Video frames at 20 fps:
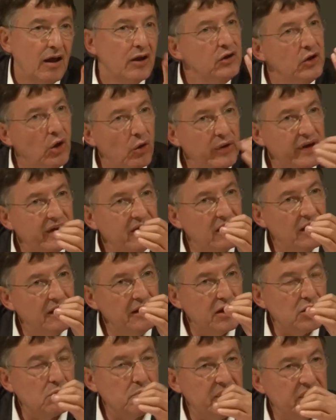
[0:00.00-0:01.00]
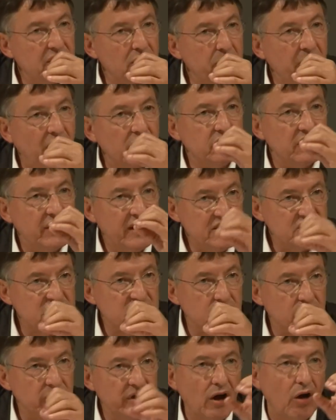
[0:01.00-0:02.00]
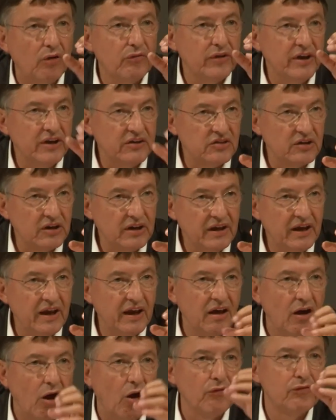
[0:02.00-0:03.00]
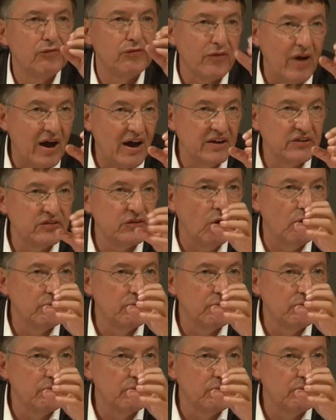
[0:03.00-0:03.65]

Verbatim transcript: knowing a little bit about history of Italy, of France,